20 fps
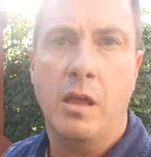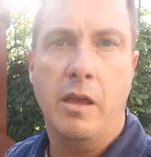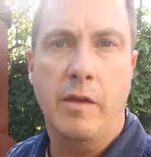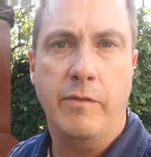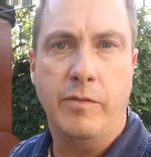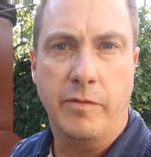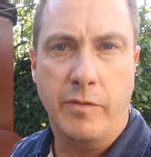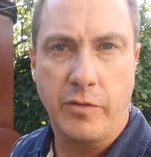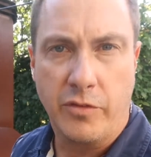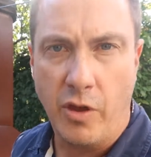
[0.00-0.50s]

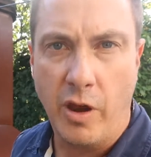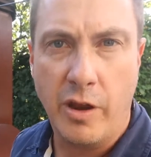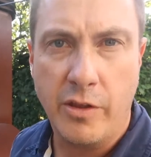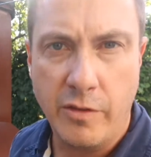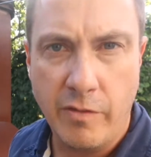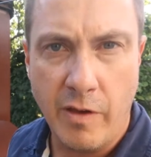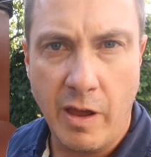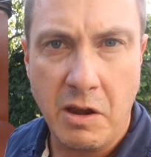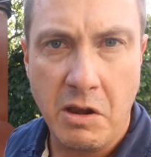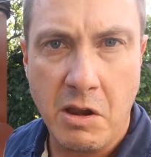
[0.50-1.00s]
If you've decided
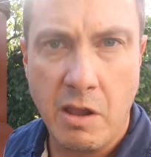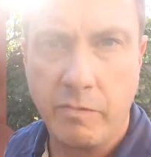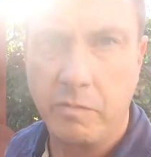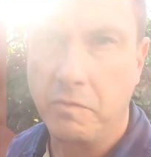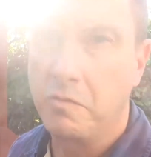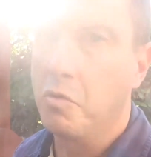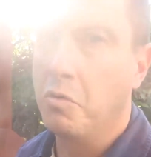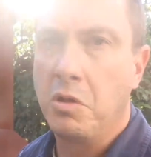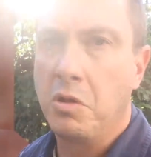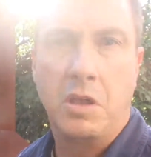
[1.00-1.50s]
you've had enough
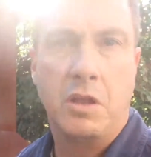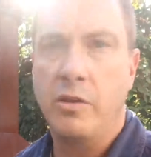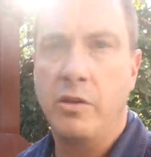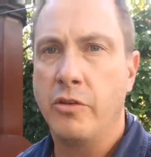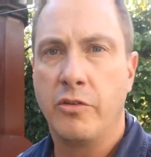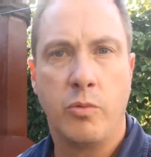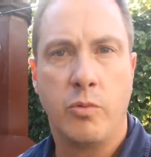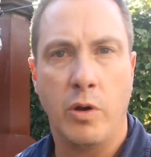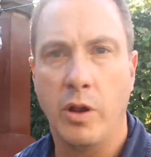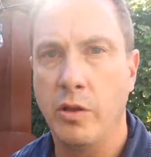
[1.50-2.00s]
of cooking and you
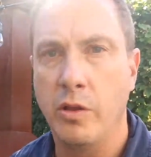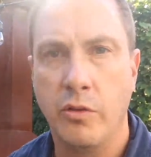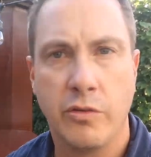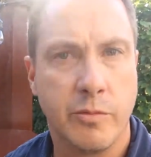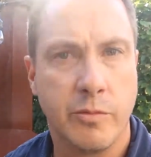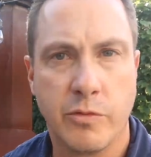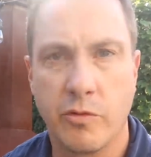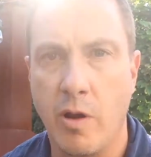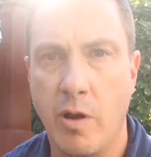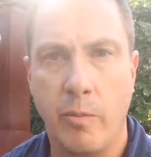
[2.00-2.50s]
just want to use
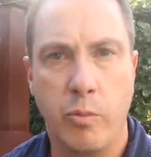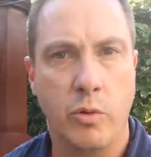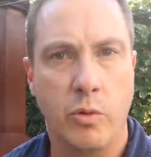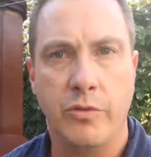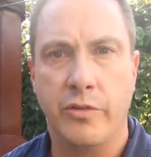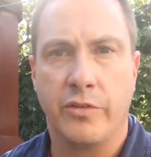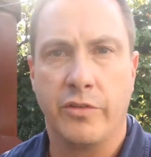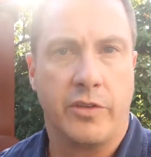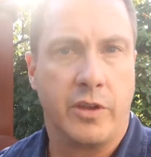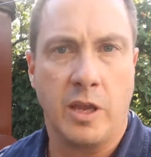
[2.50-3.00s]
some scrap
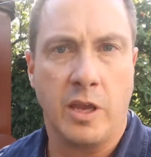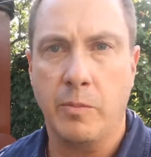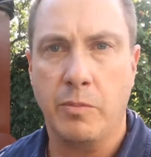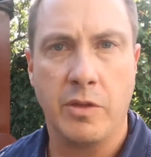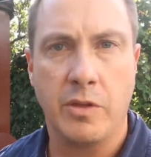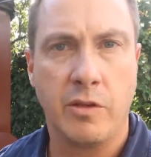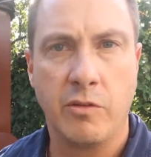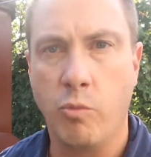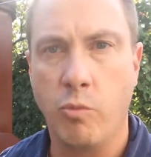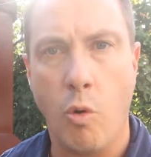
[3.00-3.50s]
wood just to keep
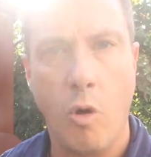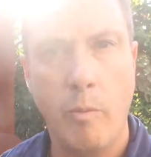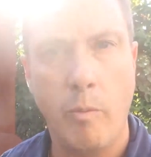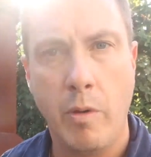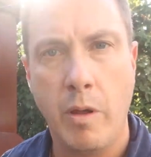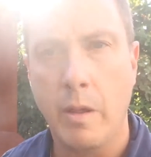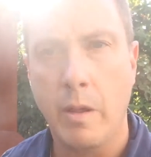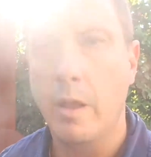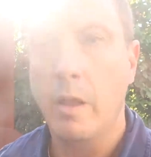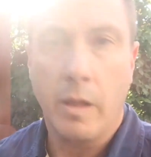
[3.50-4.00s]
things warm,
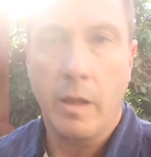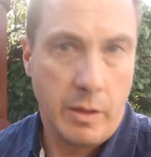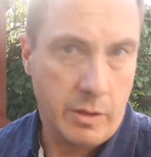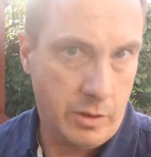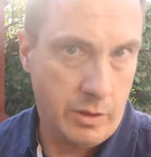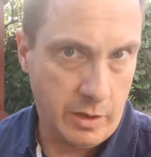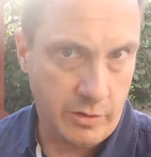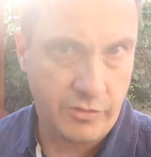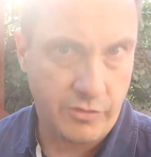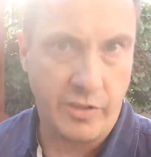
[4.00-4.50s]

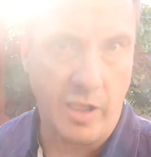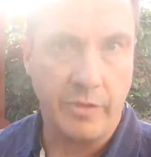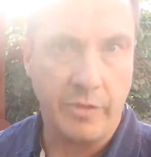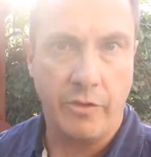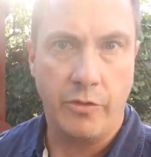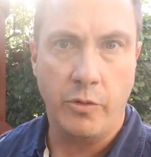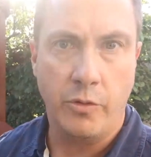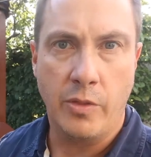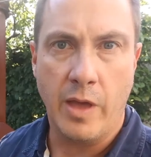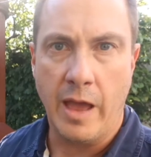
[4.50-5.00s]
you can start
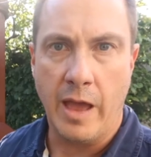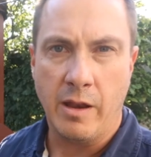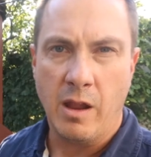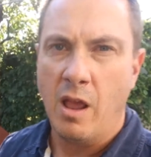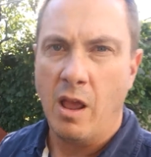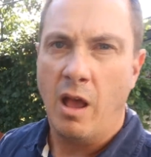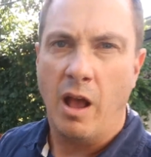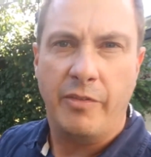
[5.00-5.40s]
to do that.